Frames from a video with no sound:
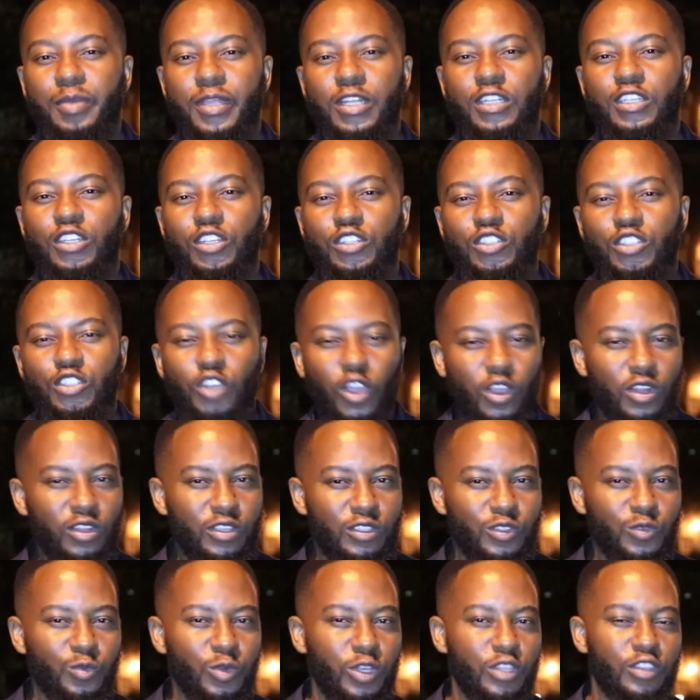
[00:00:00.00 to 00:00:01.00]
billion
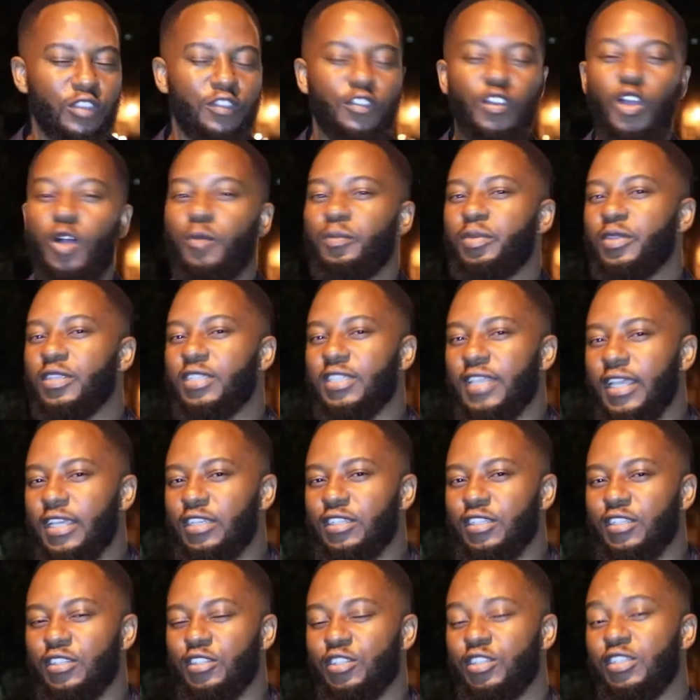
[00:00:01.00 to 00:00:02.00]
worth of
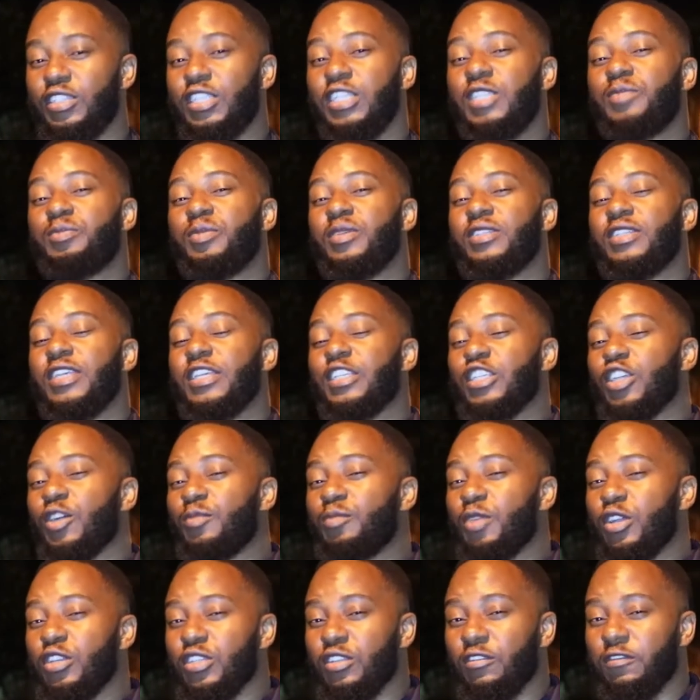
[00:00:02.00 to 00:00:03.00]
compensation to dispossess
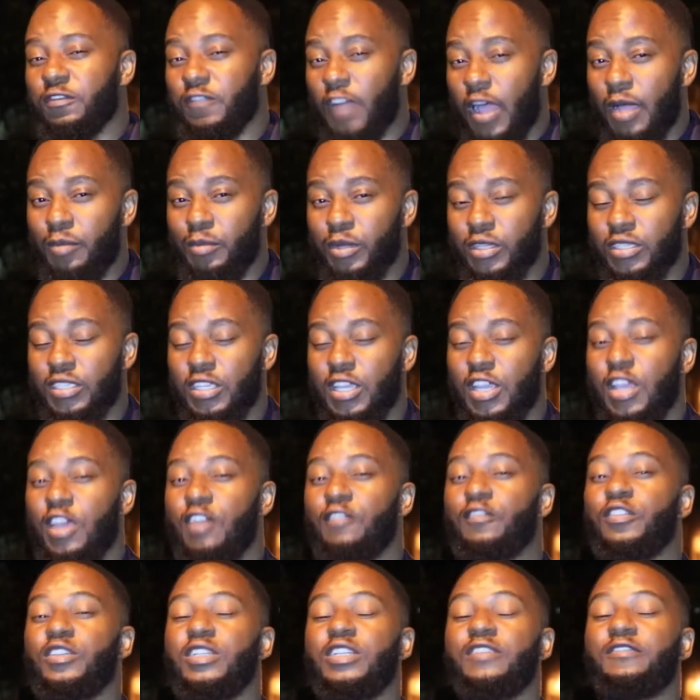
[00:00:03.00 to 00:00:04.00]
commercial farmers
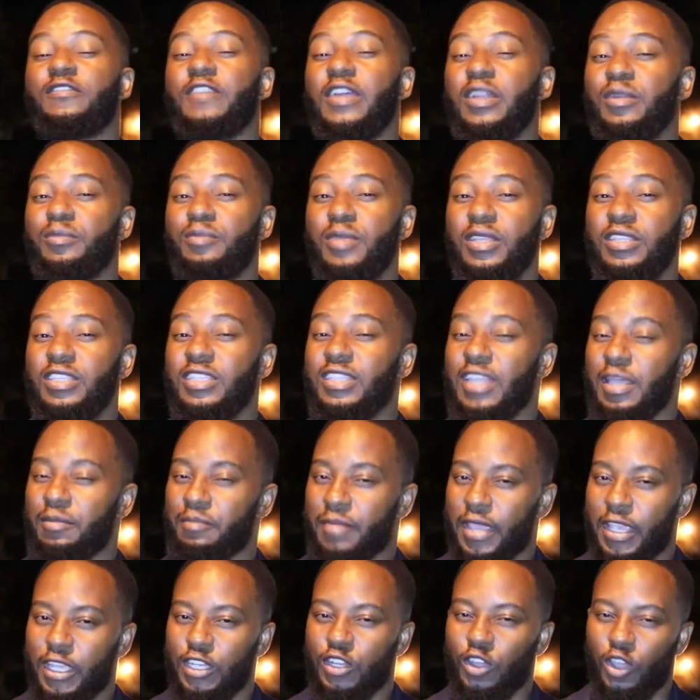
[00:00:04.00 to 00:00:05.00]
for developments they
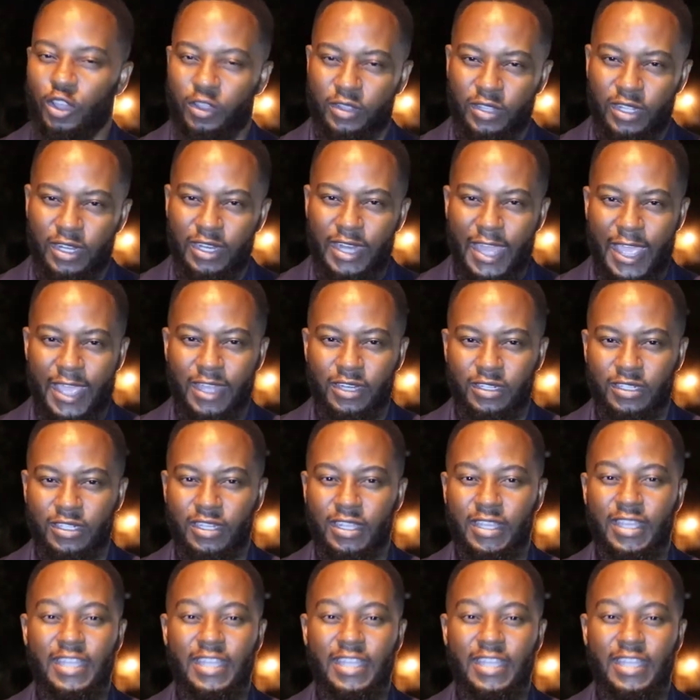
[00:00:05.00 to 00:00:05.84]
made on the land.